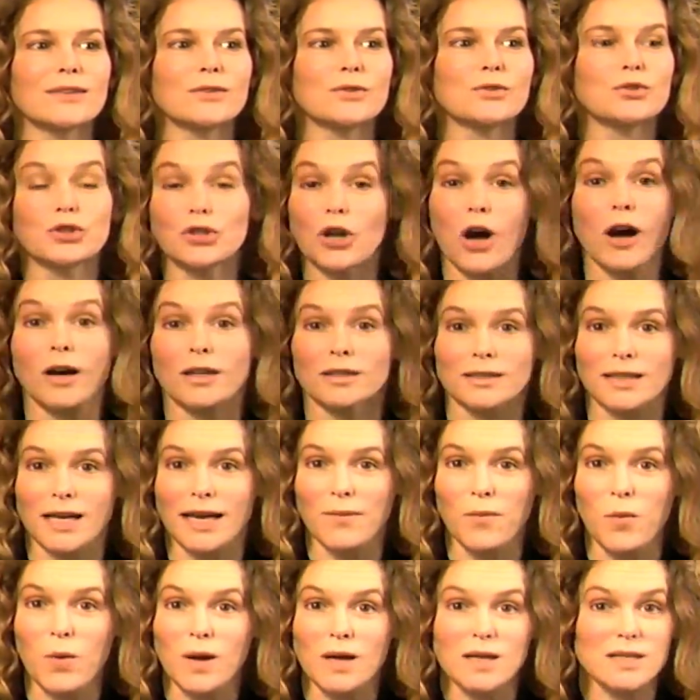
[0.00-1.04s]
shocked
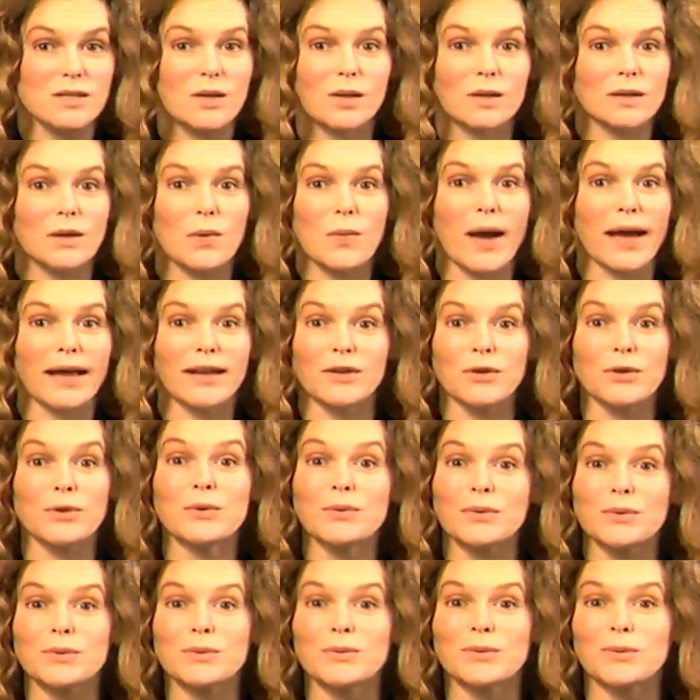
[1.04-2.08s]
I was, although I
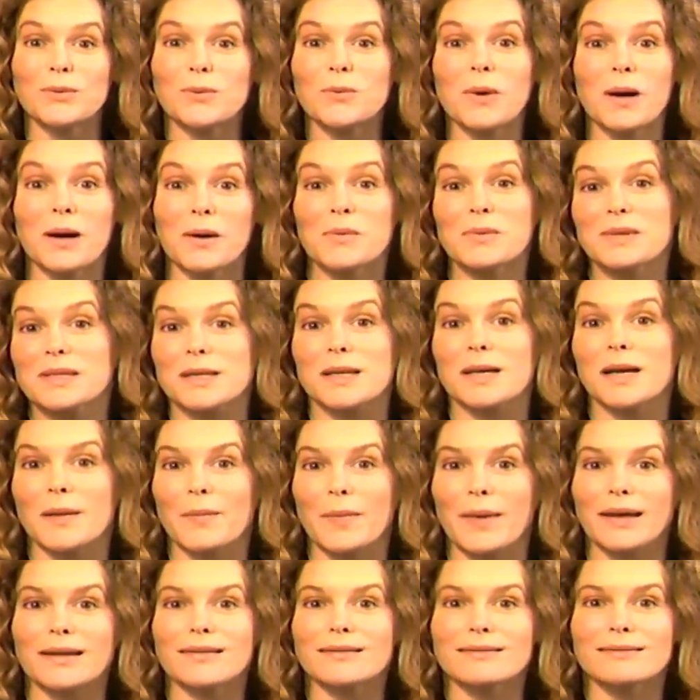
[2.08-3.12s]
knew what was
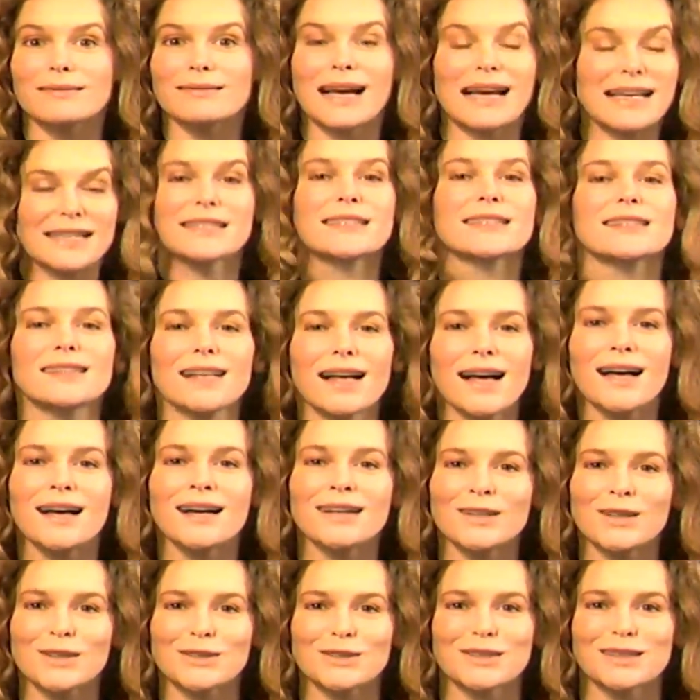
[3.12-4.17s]
coming. I still
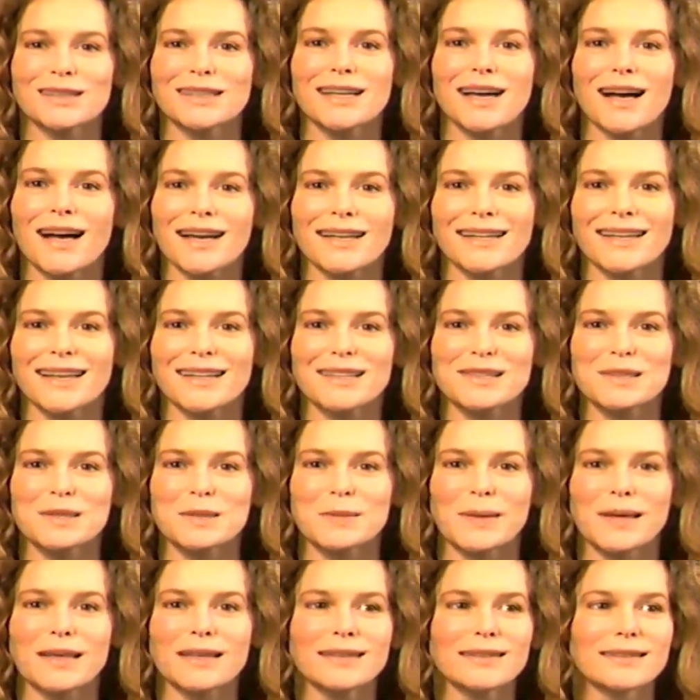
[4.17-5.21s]
hung on to the guy next to
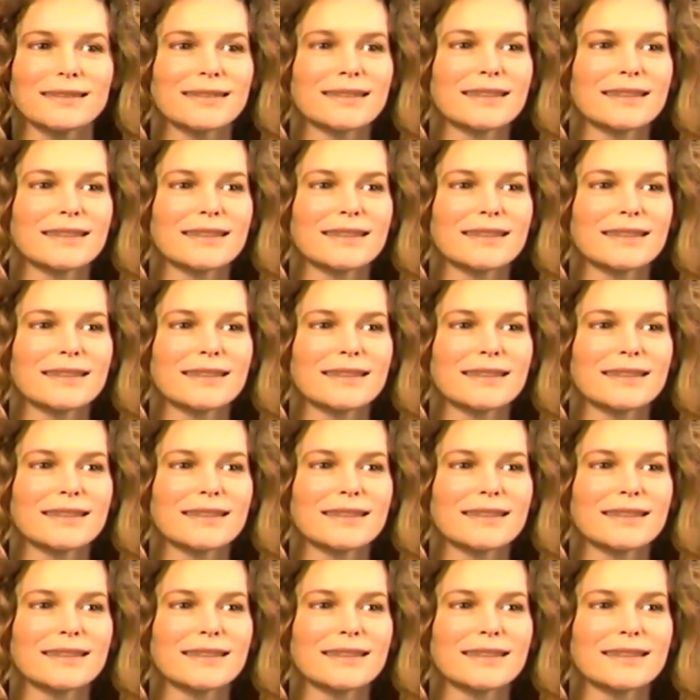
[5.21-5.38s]
me.